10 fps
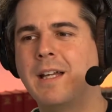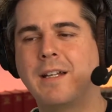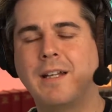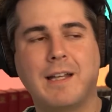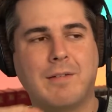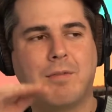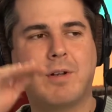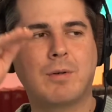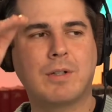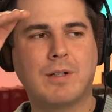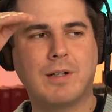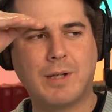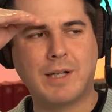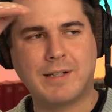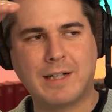Then look at
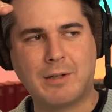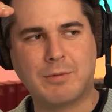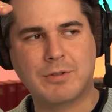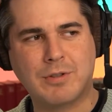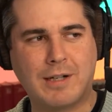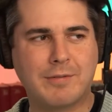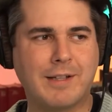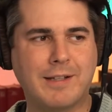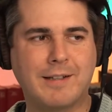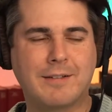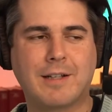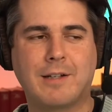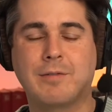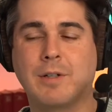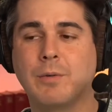the CloudWatch graph that it
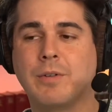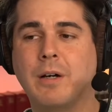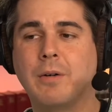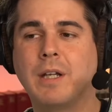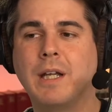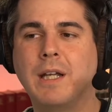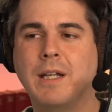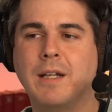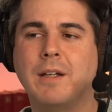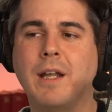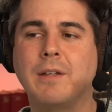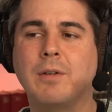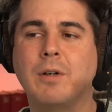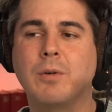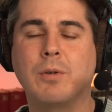kind of goes down. Then you
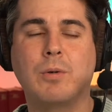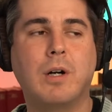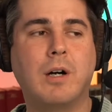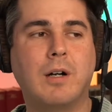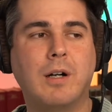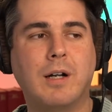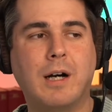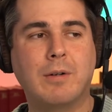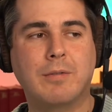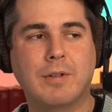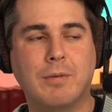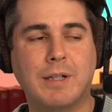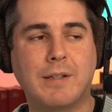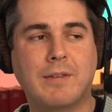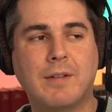know you are out of
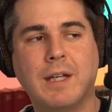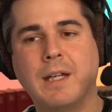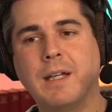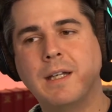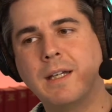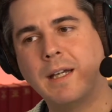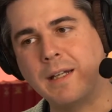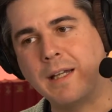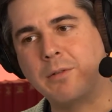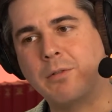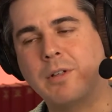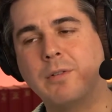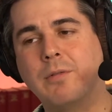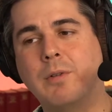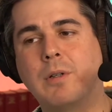credits. And then you run
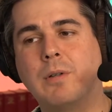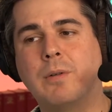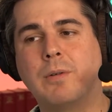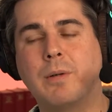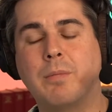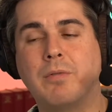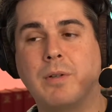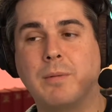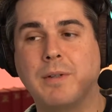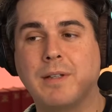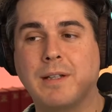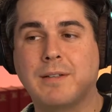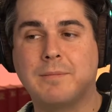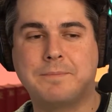your workload or your performance test.